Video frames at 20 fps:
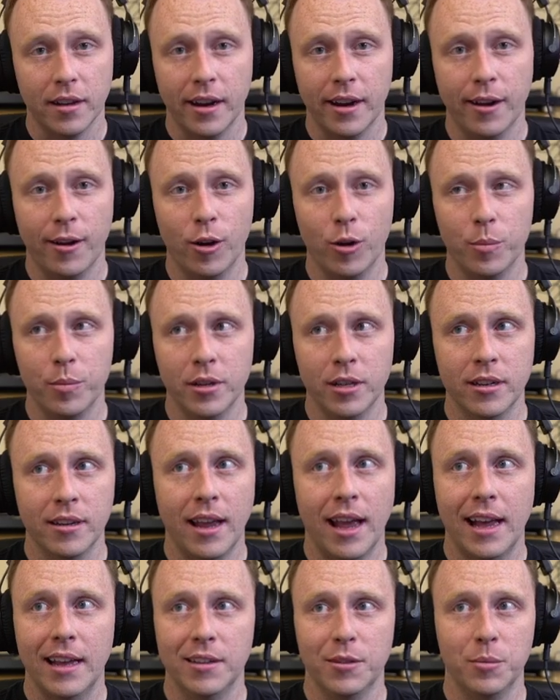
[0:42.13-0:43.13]
open
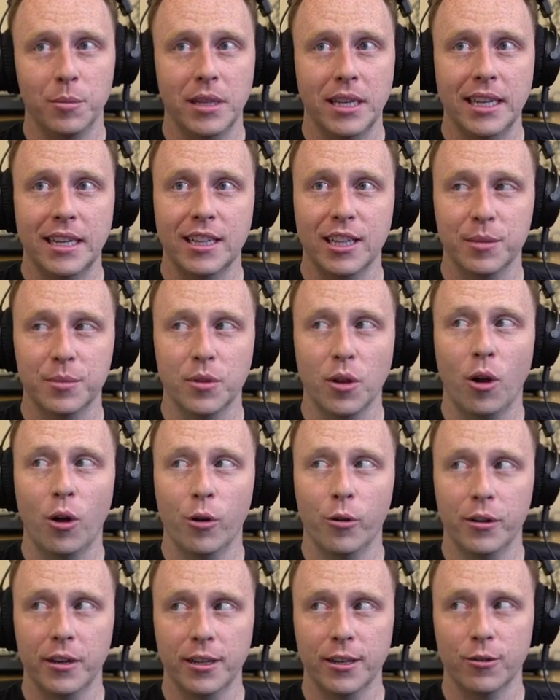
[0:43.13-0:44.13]
has Midi Clips
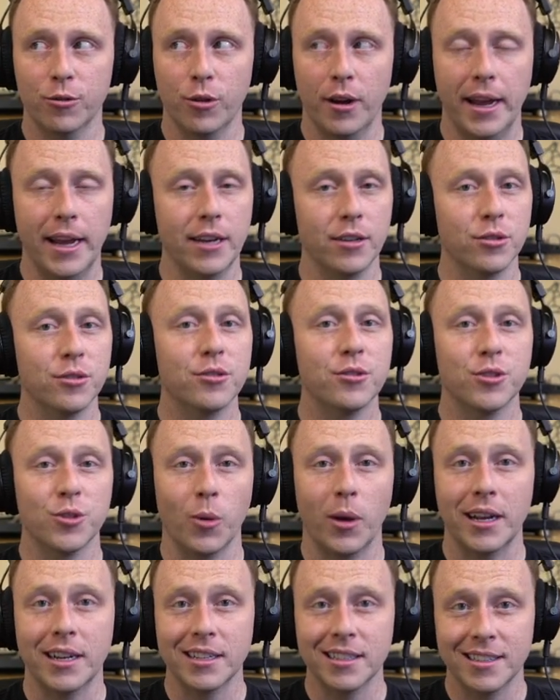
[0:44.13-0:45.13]
already arranged
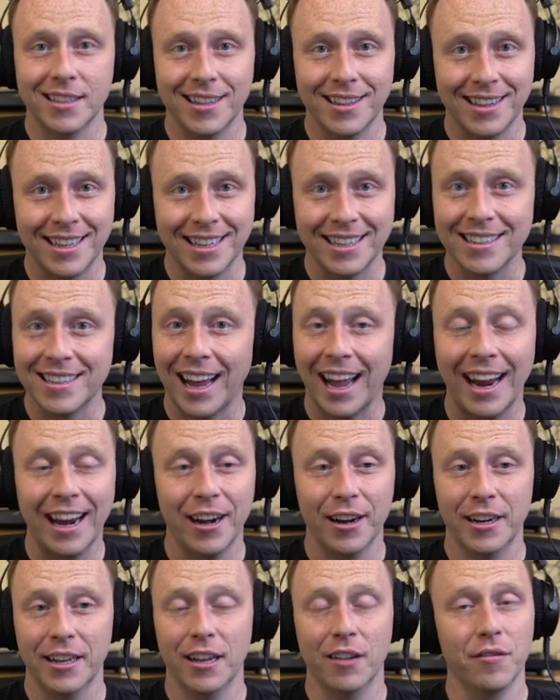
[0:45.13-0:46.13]
so I can see the
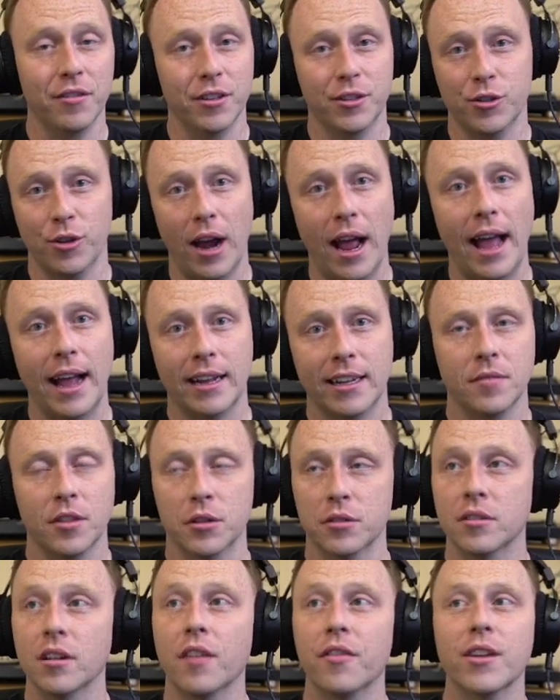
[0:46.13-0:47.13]
entirety of the track.
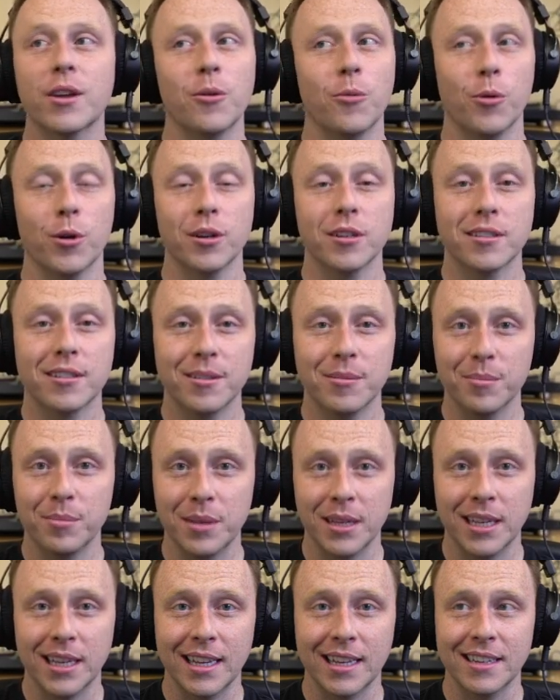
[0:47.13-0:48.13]
There's nothing worse than
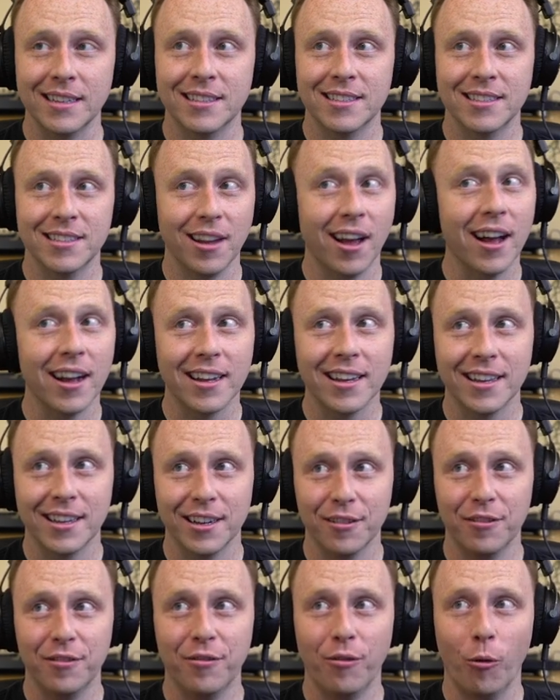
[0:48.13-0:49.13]
being stuck in
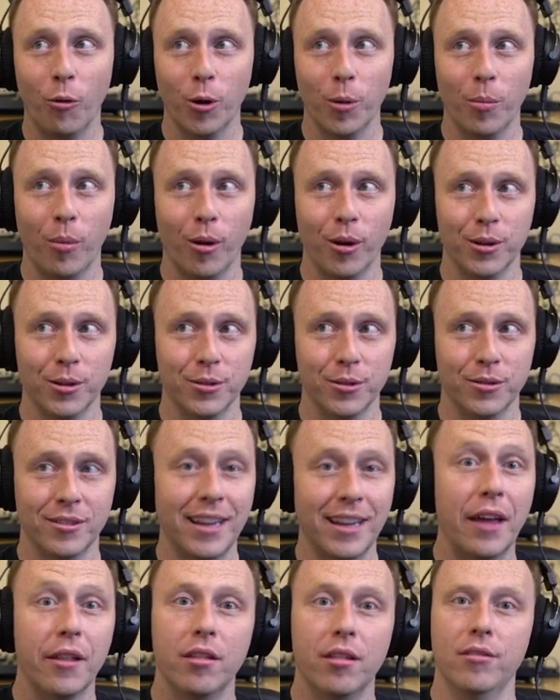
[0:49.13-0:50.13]
a 4-bar
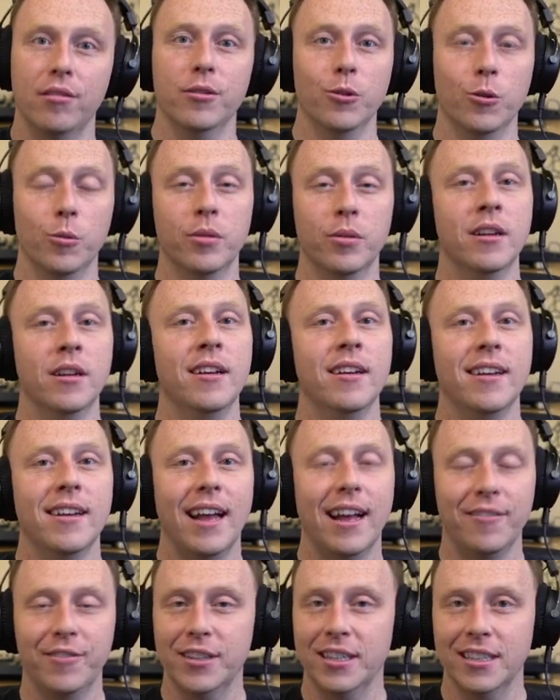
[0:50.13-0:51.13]
death loop,
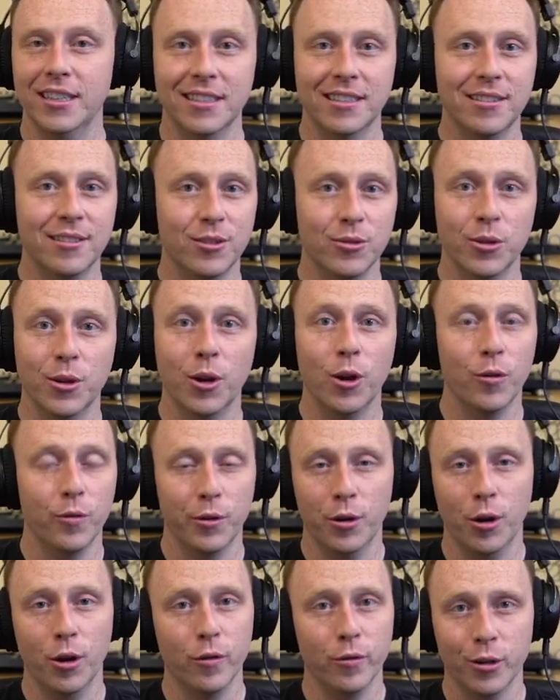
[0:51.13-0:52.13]
having to listen to it over
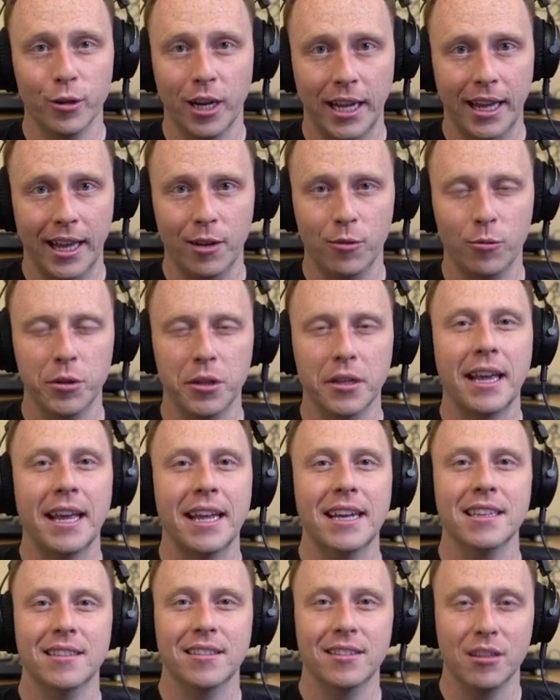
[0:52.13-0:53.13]
and over again when you
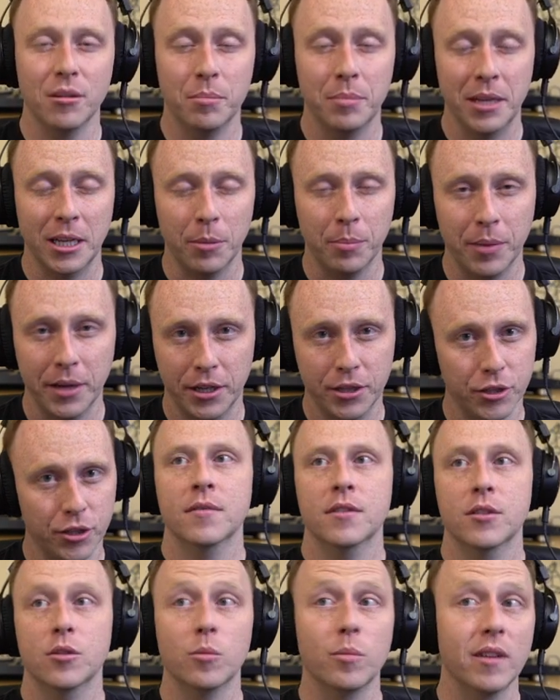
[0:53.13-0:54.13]
can't see the big
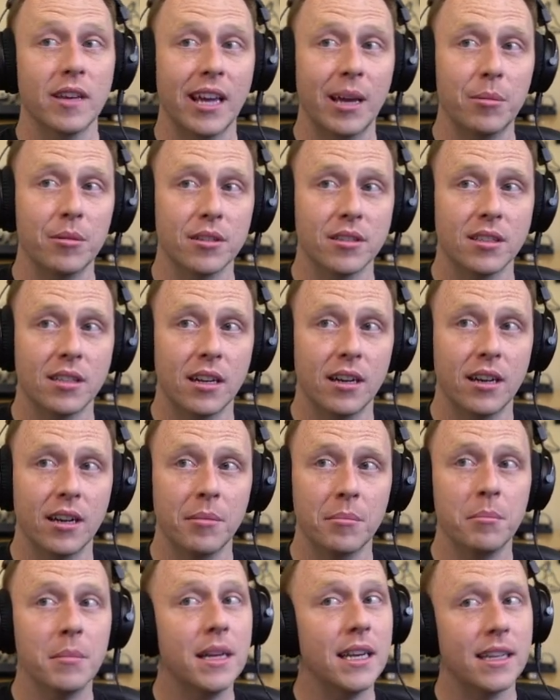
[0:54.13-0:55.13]
picture. So being able to set it
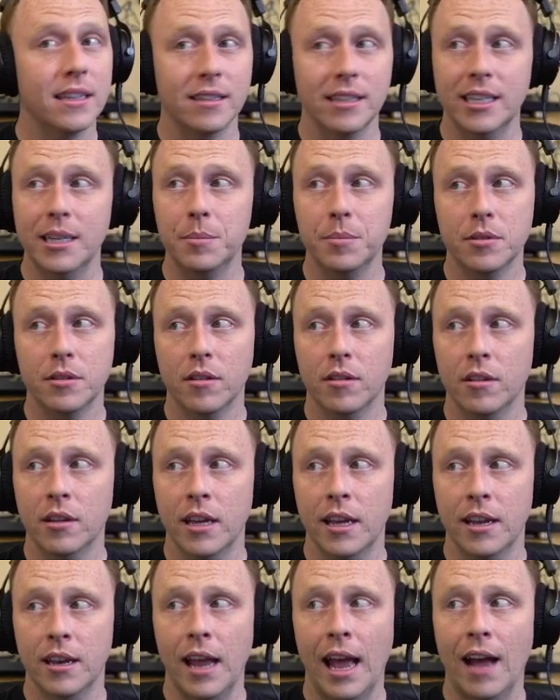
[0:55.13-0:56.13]
up Midi Clips
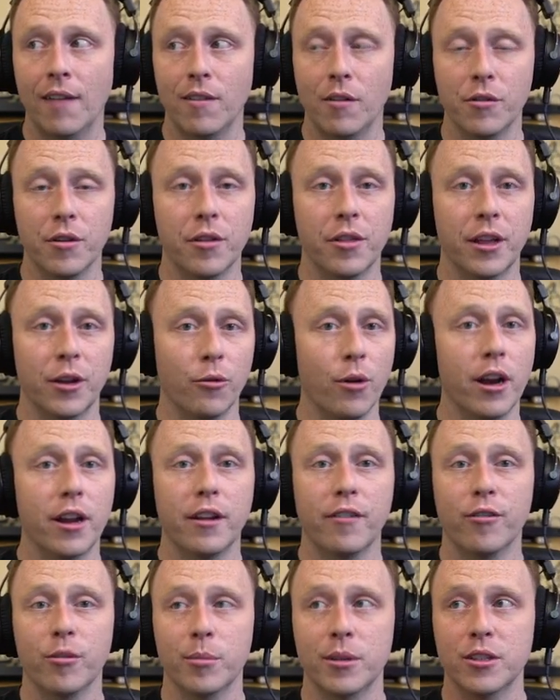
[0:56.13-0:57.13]
and have everything ready
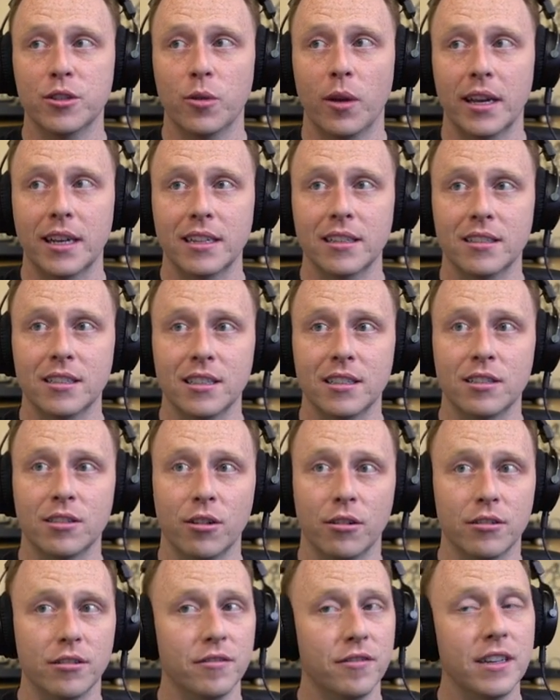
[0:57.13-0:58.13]
for me so I can see
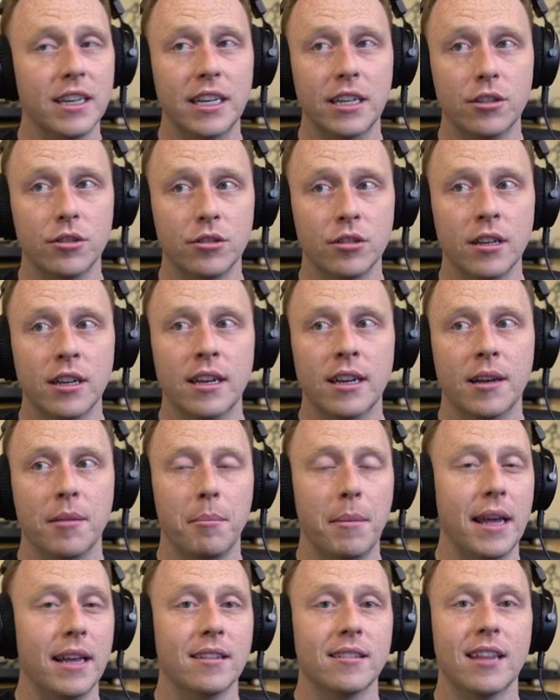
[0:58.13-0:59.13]
start to finish
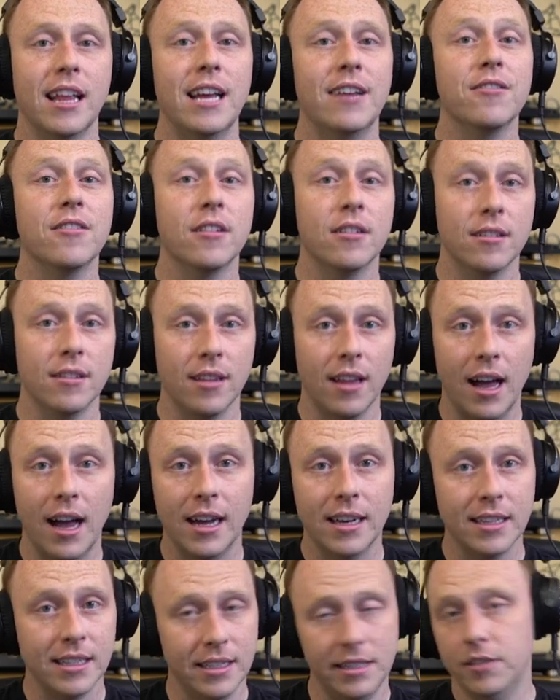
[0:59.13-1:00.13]
makes life a
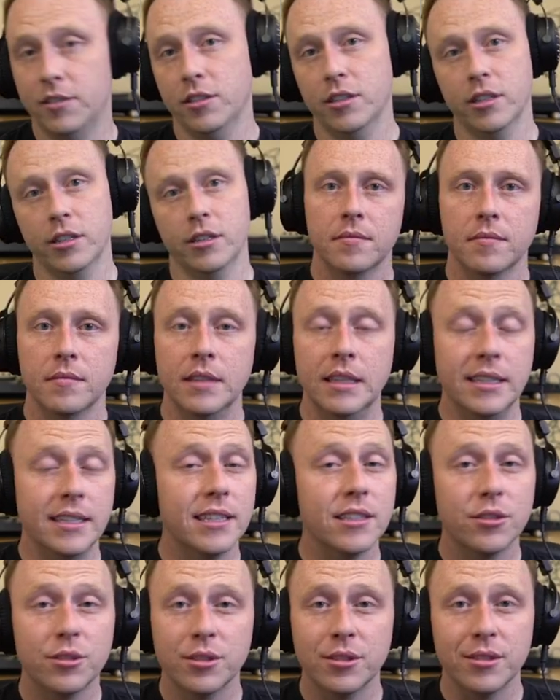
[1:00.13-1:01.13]
lot easier.
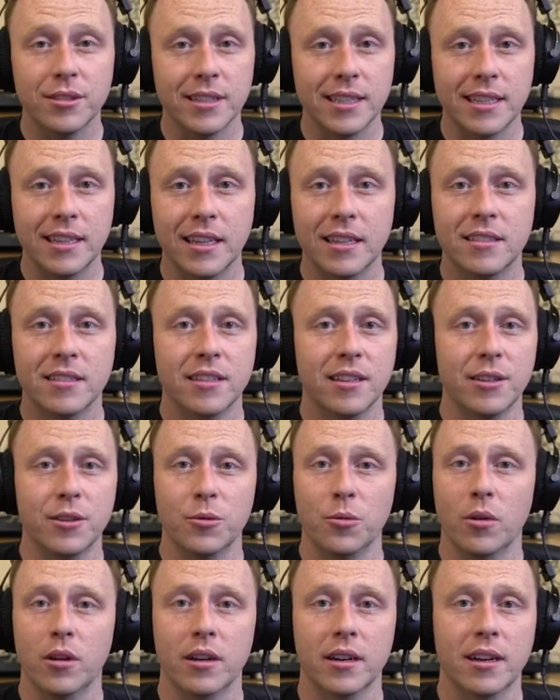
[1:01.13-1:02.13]
Additionally, let's say
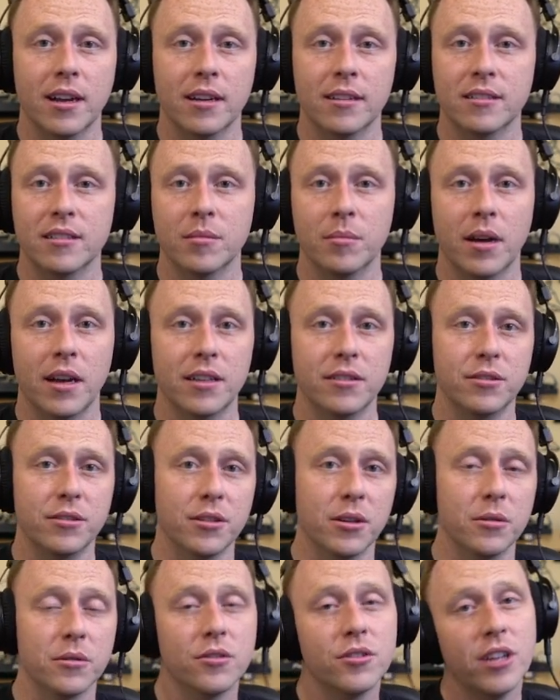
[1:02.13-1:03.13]
you want to customize
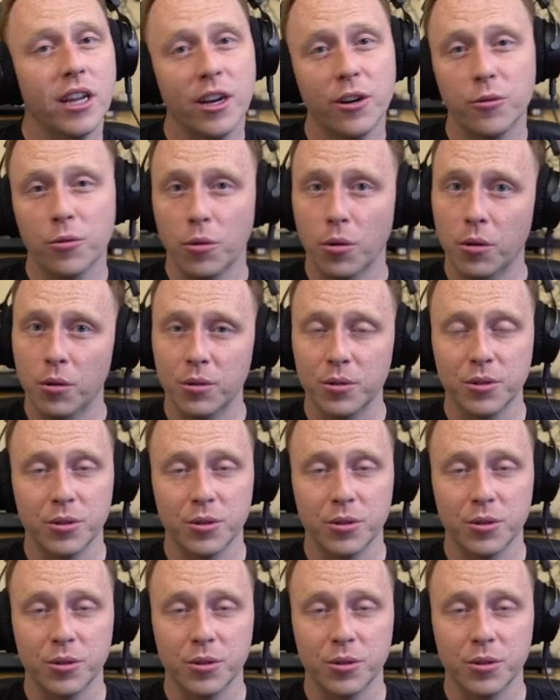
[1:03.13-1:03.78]
your own snare rolls or